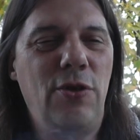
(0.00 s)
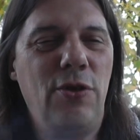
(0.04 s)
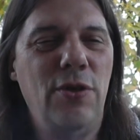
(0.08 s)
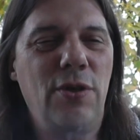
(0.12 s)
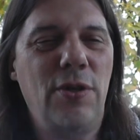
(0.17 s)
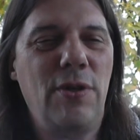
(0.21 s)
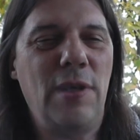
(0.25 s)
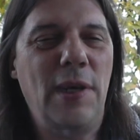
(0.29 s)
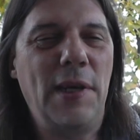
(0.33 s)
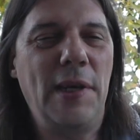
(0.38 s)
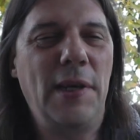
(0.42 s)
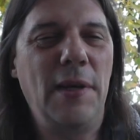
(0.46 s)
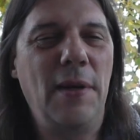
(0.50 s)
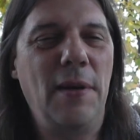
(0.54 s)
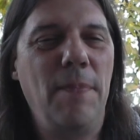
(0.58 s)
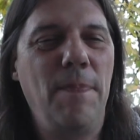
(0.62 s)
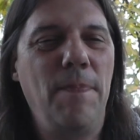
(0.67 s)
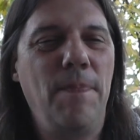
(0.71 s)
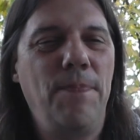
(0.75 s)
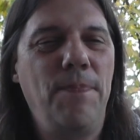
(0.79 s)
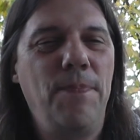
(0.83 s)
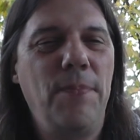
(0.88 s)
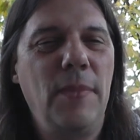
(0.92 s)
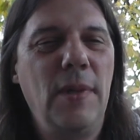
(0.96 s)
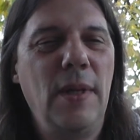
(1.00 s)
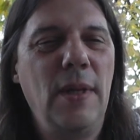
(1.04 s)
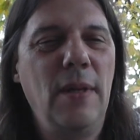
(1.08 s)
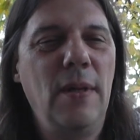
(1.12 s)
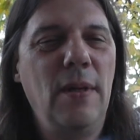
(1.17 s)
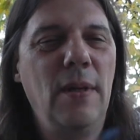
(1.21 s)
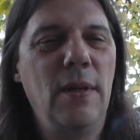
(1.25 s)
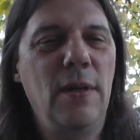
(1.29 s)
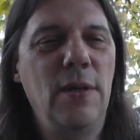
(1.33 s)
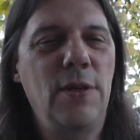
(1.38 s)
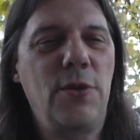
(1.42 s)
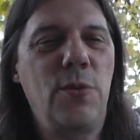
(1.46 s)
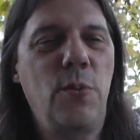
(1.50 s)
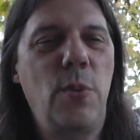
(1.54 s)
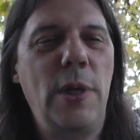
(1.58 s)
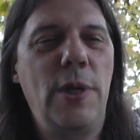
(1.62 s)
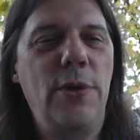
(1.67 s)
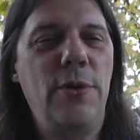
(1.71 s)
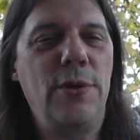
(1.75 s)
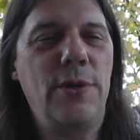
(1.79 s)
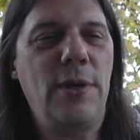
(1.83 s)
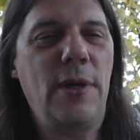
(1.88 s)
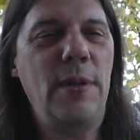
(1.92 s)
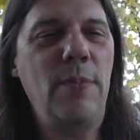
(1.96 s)
just like a
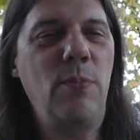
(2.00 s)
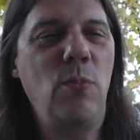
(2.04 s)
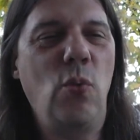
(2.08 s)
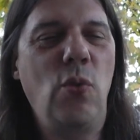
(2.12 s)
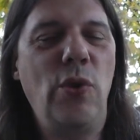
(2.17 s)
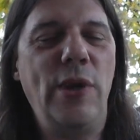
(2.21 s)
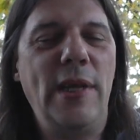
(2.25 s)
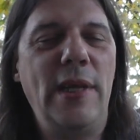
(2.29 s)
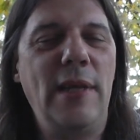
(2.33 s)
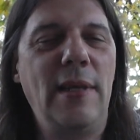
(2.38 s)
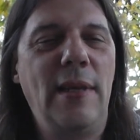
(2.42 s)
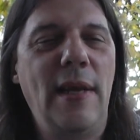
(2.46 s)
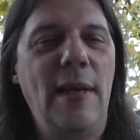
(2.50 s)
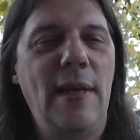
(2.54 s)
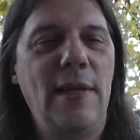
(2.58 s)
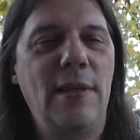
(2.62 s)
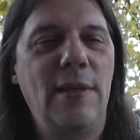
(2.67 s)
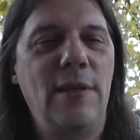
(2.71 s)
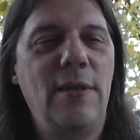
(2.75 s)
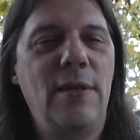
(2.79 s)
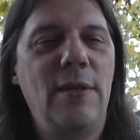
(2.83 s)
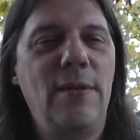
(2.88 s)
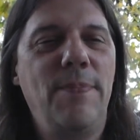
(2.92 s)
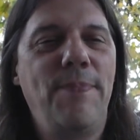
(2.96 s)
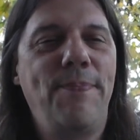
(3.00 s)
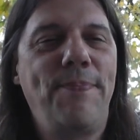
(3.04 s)
sweeter type woody taste.